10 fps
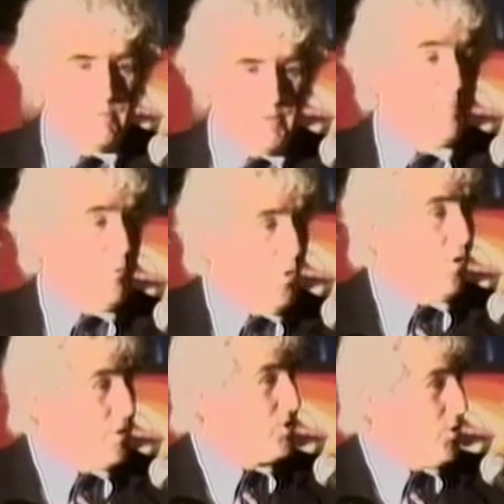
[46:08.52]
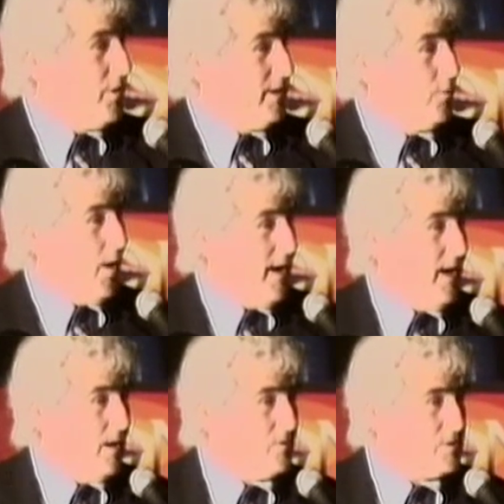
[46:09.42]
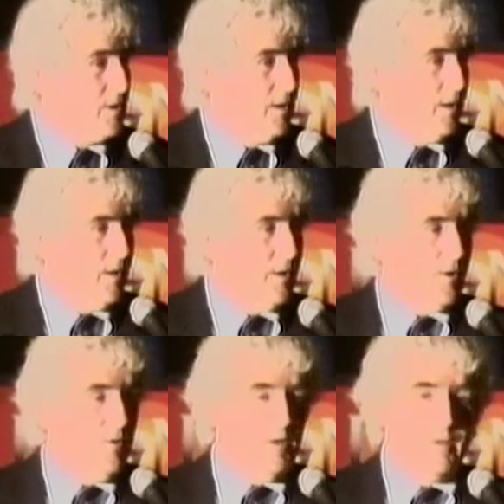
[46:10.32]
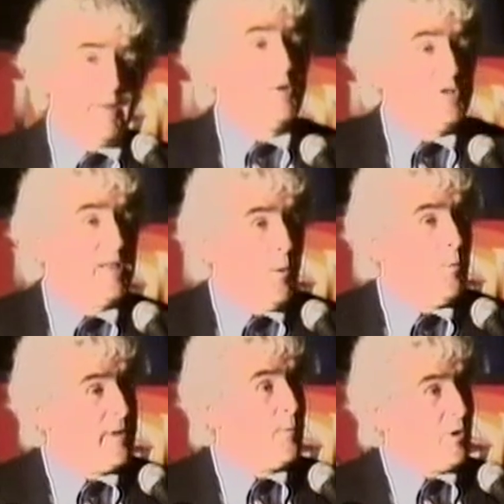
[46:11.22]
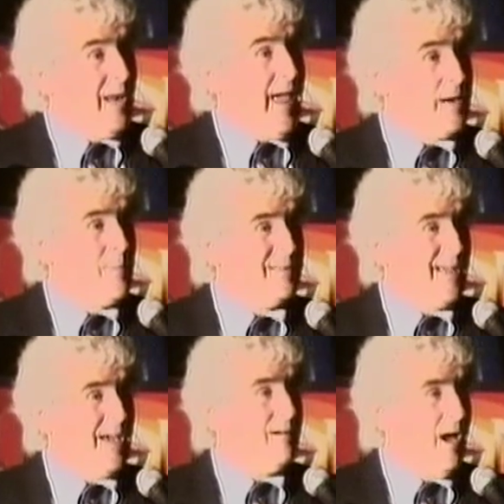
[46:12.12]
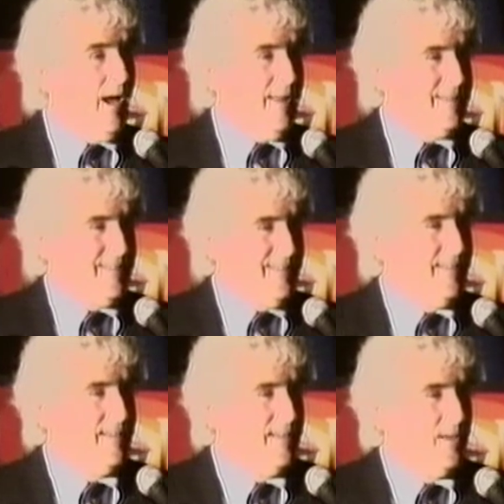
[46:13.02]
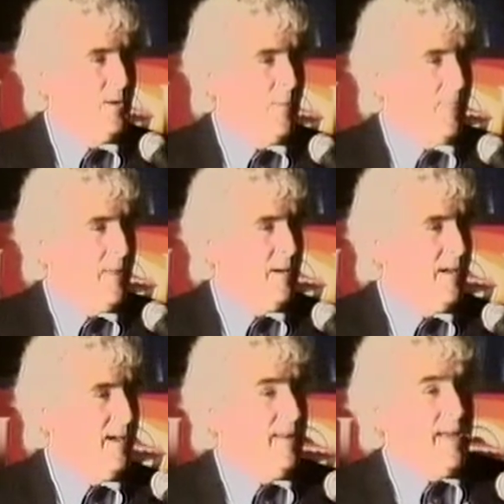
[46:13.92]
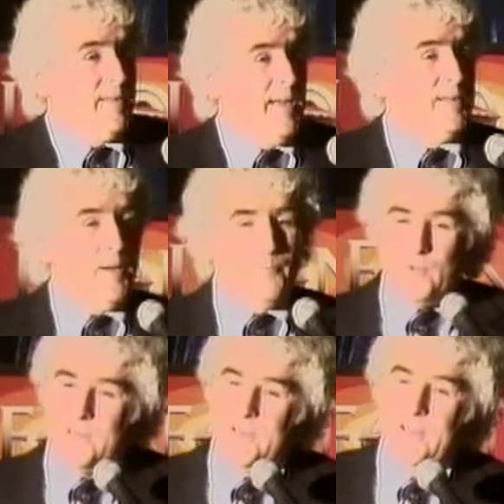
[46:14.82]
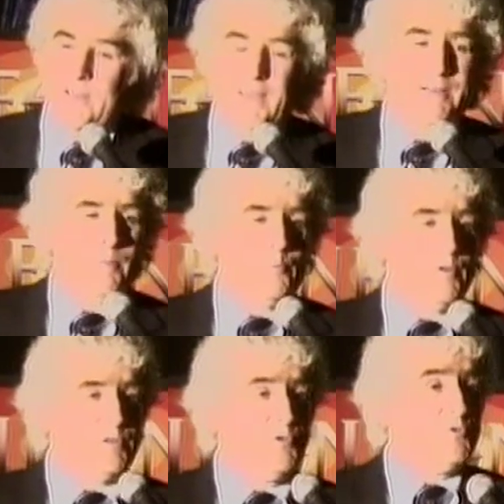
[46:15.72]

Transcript: tape recorders going in the White House. You know, they couldn't tell whether they were glad about that or not. And they end up with the June